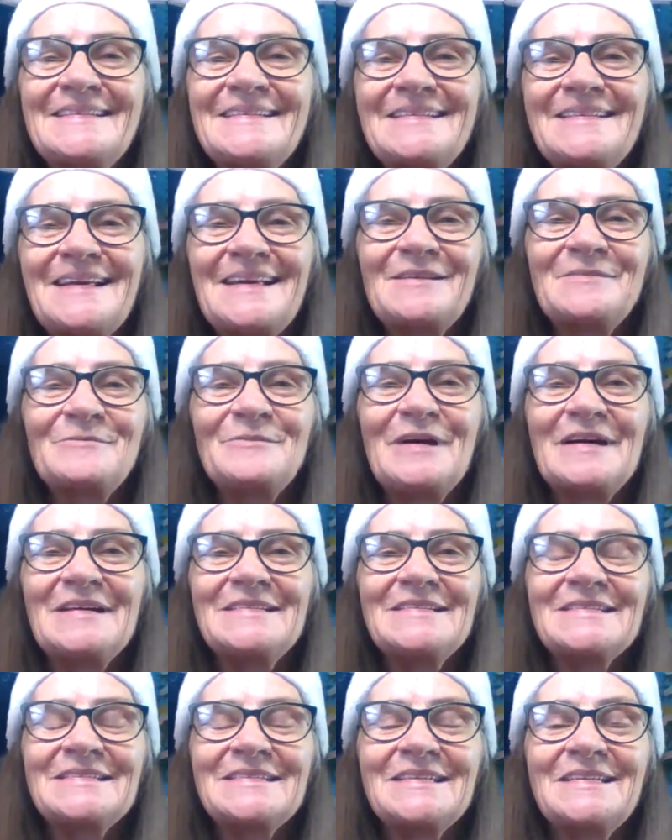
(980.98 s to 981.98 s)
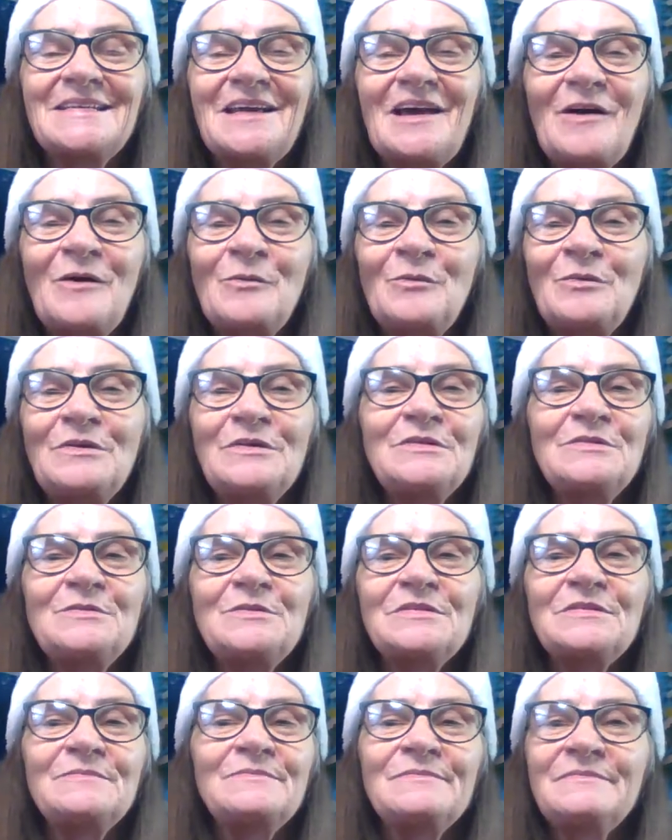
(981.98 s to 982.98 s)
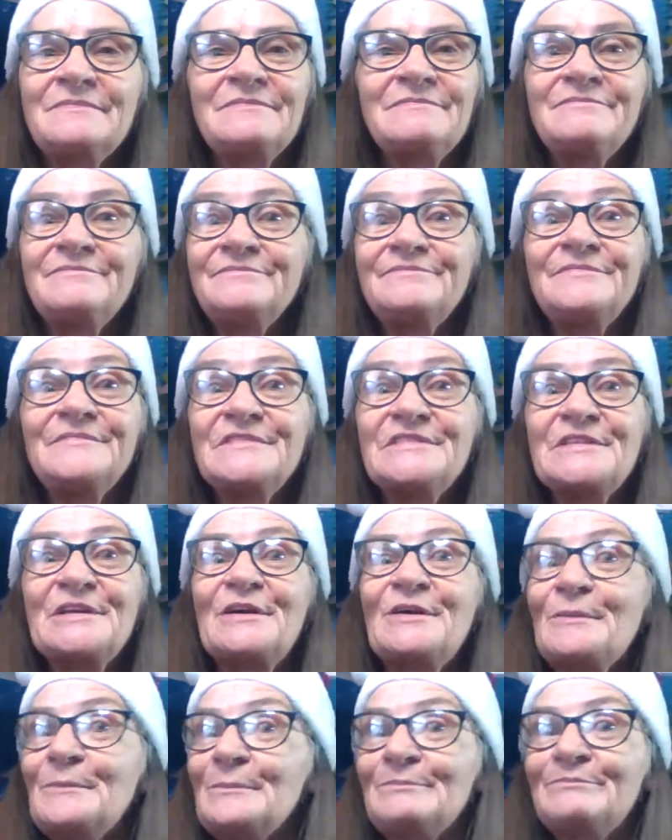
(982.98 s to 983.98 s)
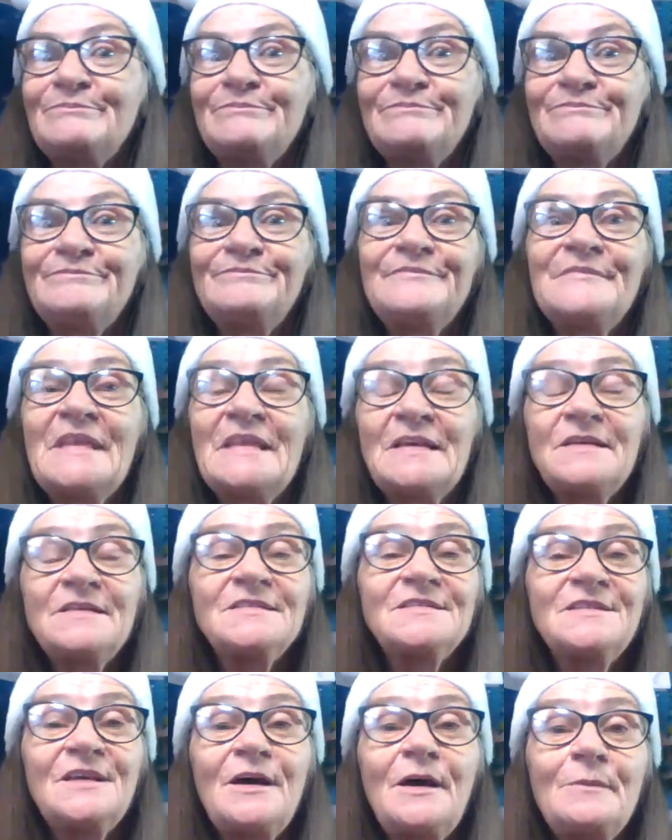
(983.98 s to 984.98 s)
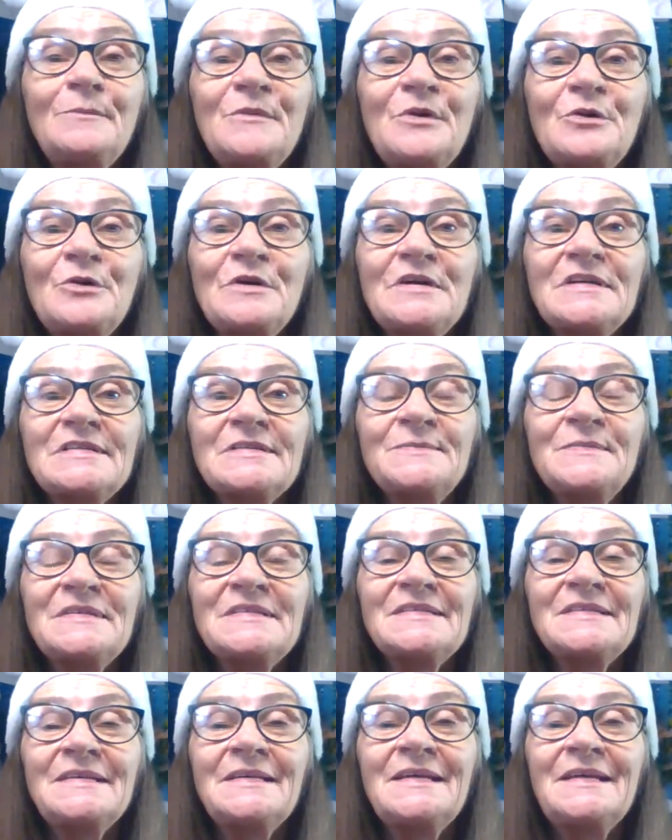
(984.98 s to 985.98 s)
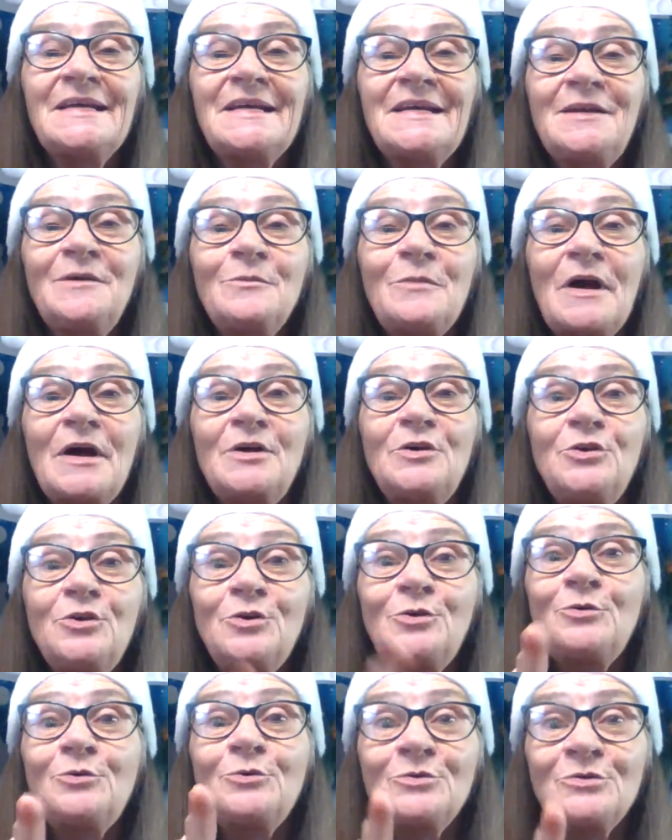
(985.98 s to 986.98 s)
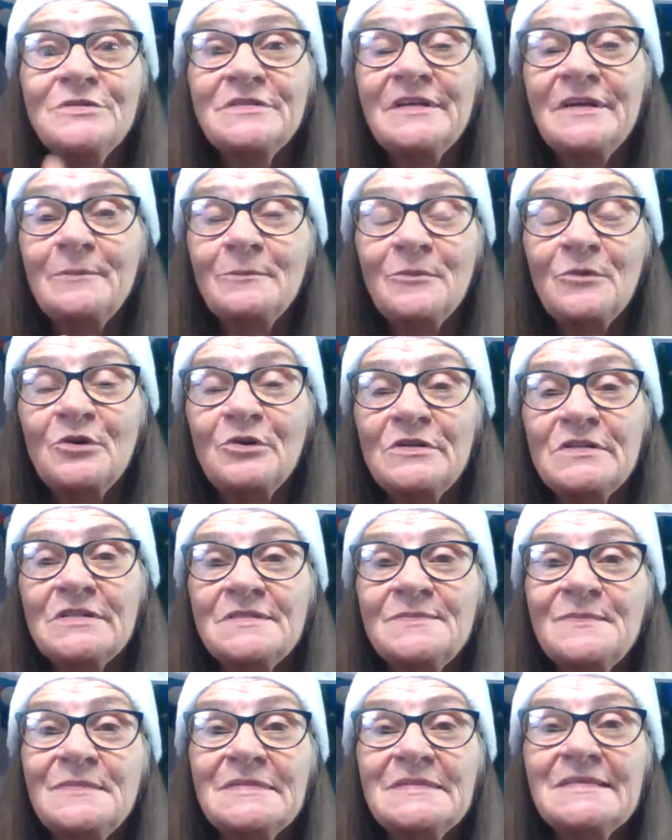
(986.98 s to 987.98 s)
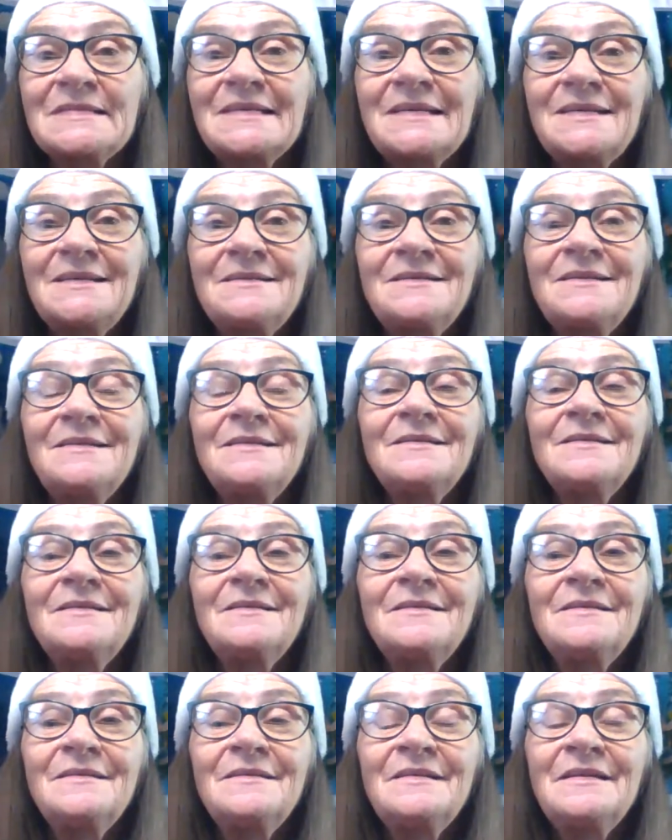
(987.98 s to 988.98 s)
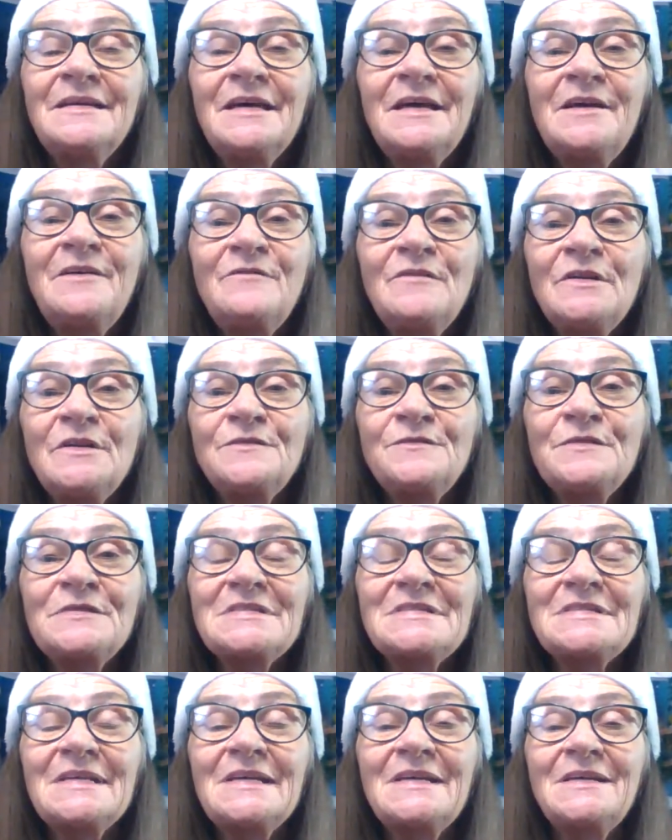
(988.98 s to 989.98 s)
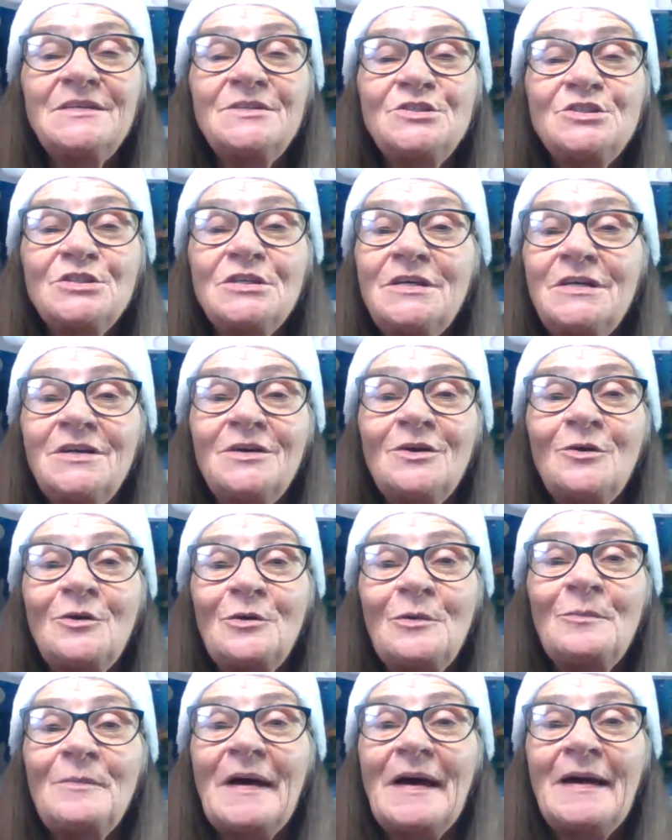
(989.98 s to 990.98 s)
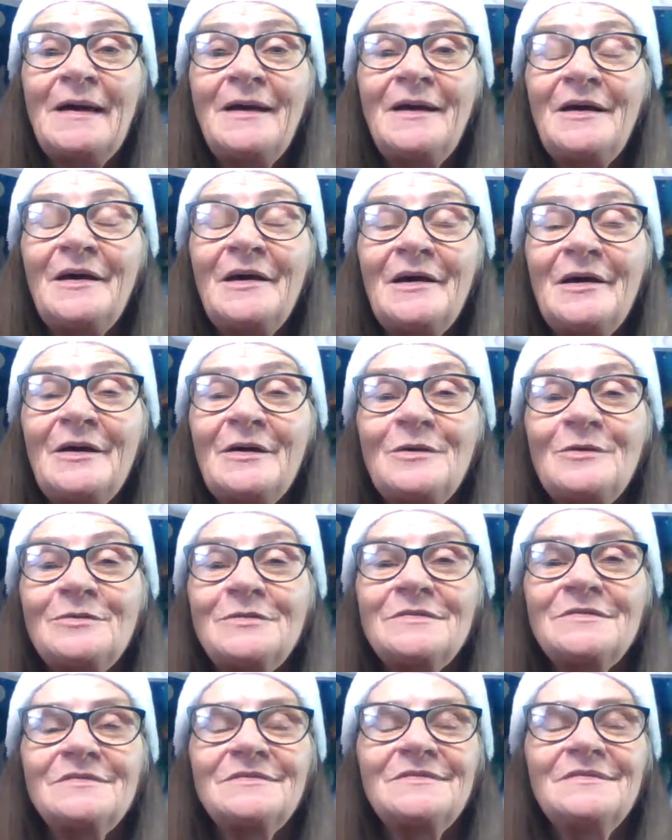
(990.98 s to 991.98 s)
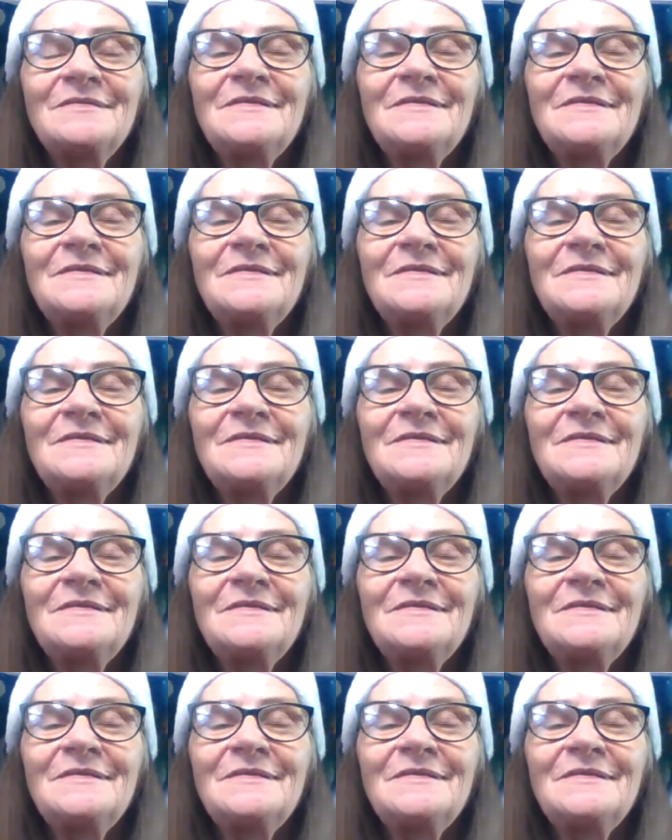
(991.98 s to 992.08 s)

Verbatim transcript: Can't wait to see y'all. We'll do some something. Something Christmassy. Anyway, you do something Christmassy. Even if it's singing jingle bells.